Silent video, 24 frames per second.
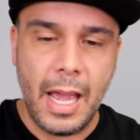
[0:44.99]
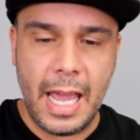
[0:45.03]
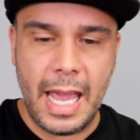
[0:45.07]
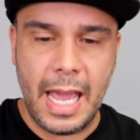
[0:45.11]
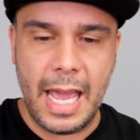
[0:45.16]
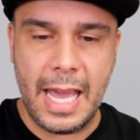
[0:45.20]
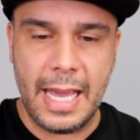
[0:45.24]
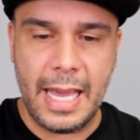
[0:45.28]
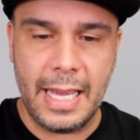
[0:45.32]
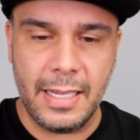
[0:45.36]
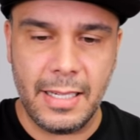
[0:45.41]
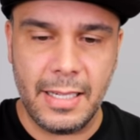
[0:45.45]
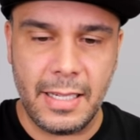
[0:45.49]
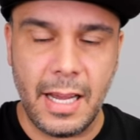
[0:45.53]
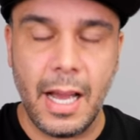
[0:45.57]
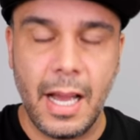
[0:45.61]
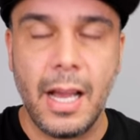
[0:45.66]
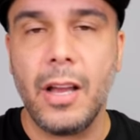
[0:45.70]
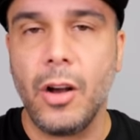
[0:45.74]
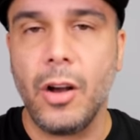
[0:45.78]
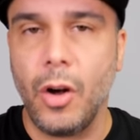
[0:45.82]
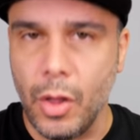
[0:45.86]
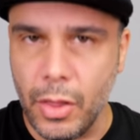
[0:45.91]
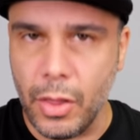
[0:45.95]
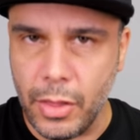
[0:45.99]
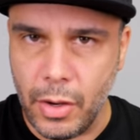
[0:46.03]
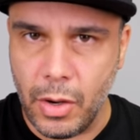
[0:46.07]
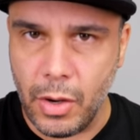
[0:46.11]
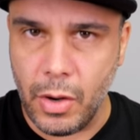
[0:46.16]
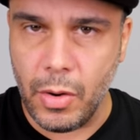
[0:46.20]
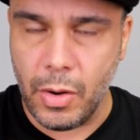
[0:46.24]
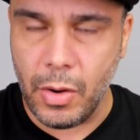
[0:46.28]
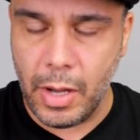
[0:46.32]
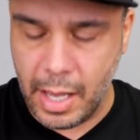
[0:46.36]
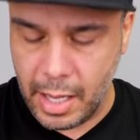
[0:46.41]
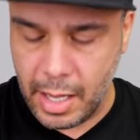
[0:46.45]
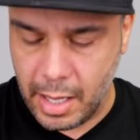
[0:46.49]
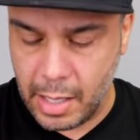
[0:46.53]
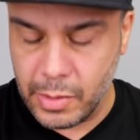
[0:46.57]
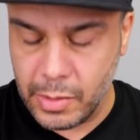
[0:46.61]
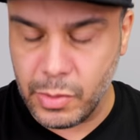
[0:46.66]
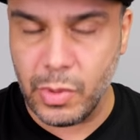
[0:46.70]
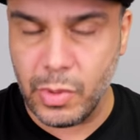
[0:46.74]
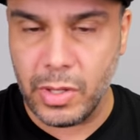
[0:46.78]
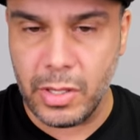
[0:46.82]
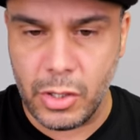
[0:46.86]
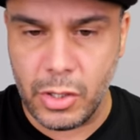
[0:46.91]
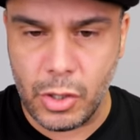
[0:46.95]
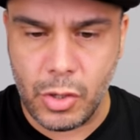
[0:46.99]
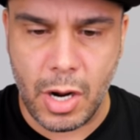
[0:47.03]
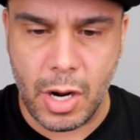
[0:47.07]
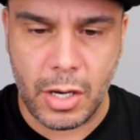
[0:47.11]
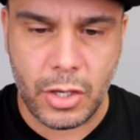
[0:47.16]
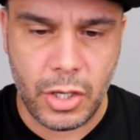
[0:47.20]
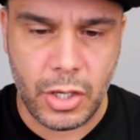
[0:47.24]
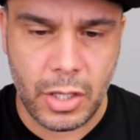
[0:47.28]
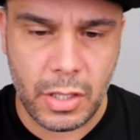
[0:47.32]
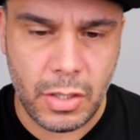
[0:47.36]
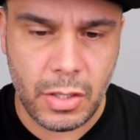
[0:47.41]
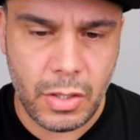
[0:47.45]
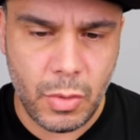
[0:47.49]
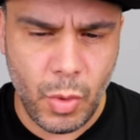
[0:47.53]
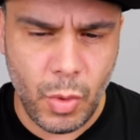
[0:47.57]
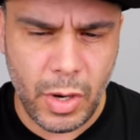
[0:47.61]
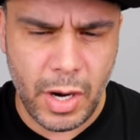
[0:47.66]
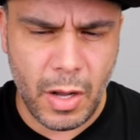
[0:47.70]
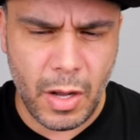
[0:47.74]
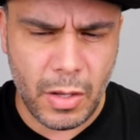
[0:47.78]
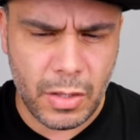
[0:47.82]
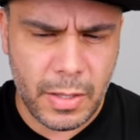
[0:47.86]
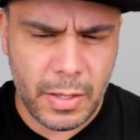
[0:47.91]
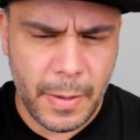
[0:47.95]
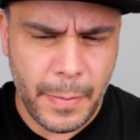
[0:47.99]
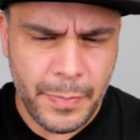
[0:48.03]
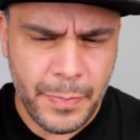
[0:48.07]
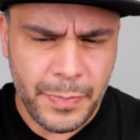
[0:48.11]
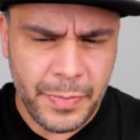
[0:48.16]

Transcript: And although it comes with instructions, what else?